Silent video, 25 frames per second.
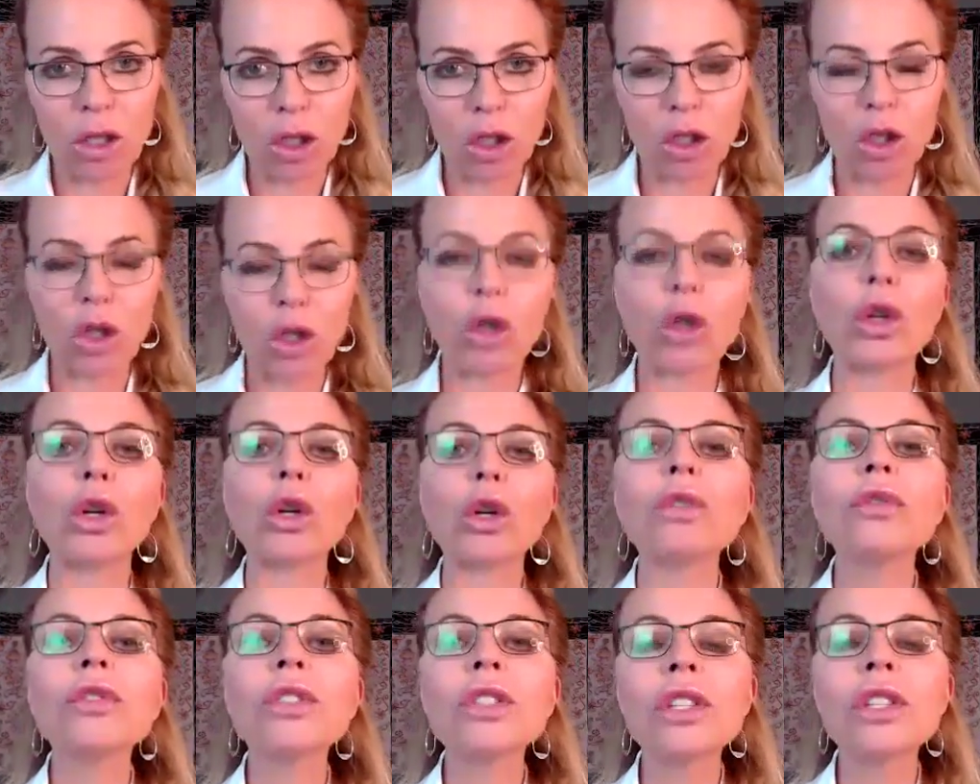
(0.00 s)

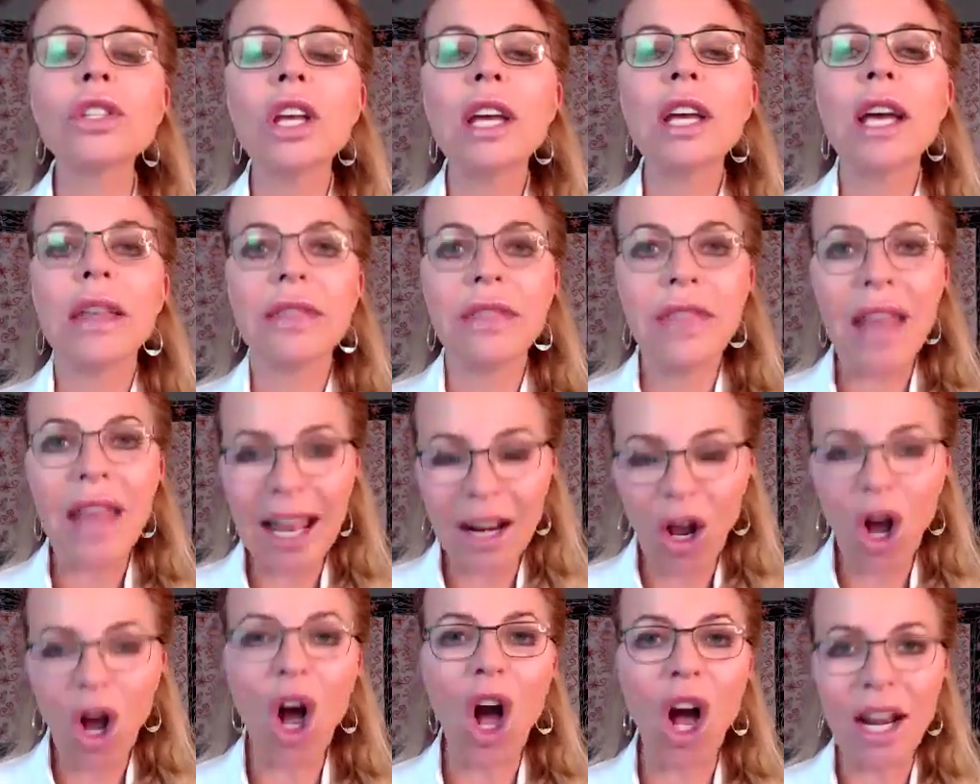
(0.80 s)
serves
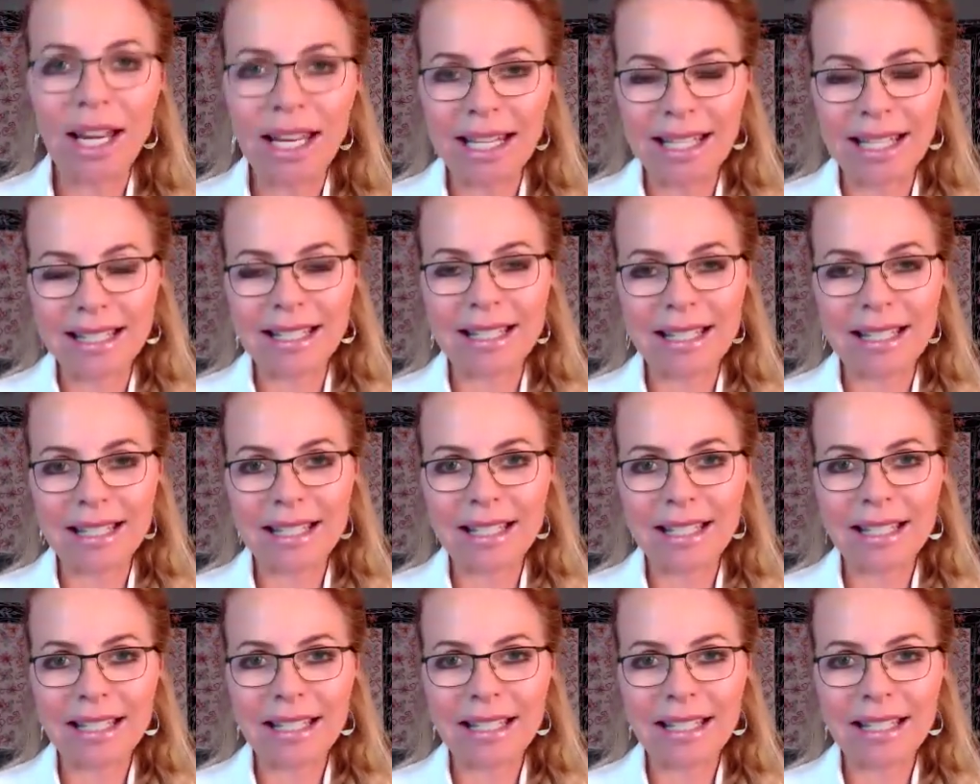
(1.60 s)
that audience.